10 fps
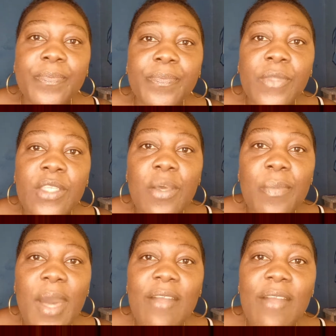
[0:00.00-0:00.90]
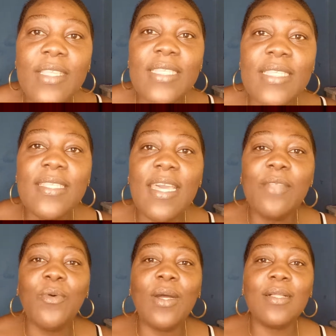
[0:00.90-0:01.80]
So Marvin is saying,
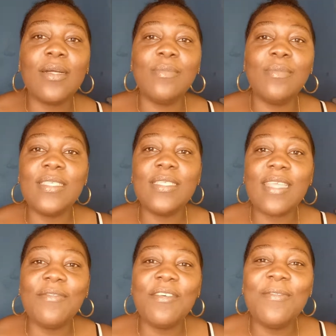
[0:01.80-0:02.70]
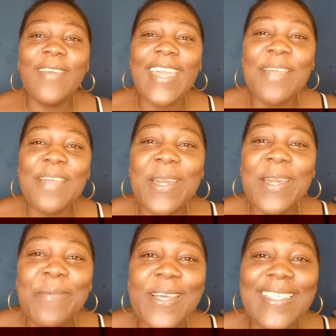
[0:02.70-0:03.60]
welcome, Sister Vivian. Big up
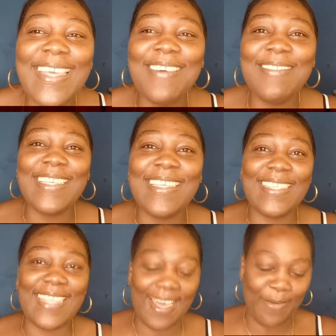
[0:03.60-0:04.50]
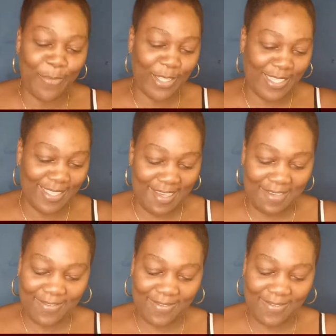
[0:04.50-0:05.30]
yourself, sister. Much love.